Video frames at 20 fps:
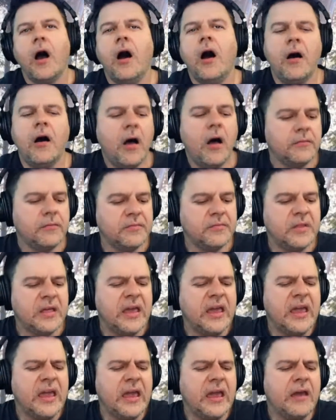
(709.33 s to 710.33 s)
Autumn
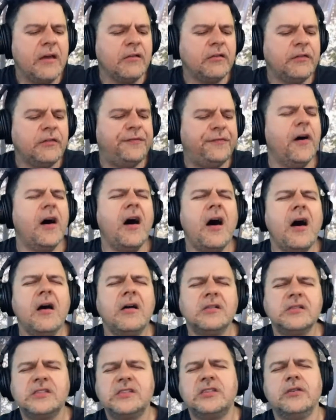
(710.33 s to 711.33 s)
leaves
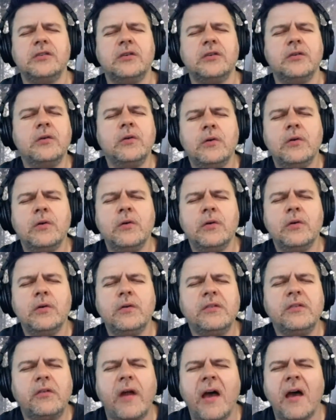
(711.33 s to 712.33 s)
fall to
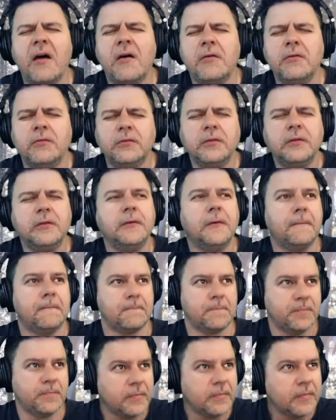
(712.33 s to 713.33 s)
the ground.
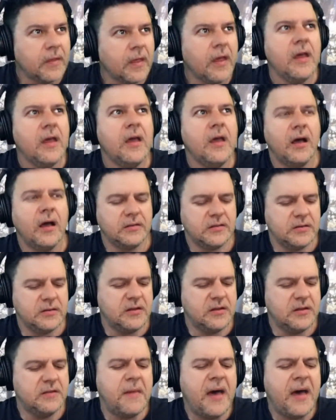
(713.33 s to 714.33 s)

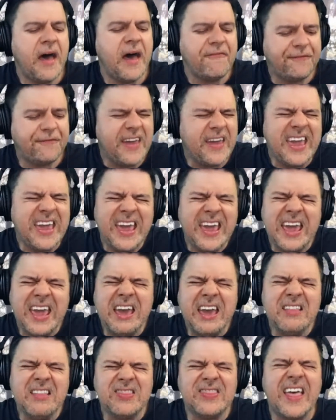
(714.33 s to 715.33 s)
Under my
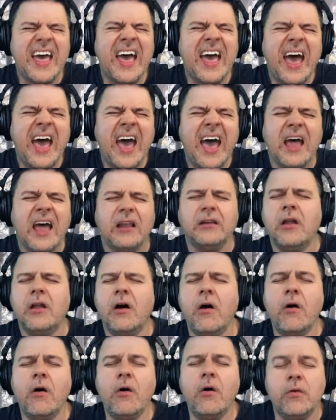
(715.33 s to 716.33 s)
feet, that
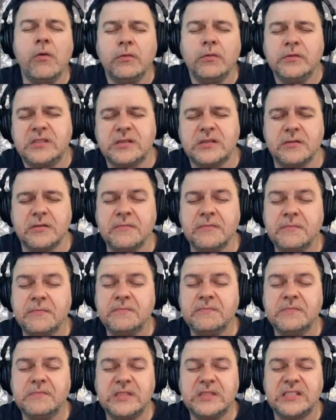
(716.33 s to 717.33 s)

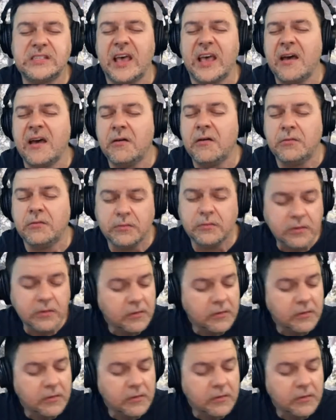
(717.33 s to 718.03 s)
lonesome sound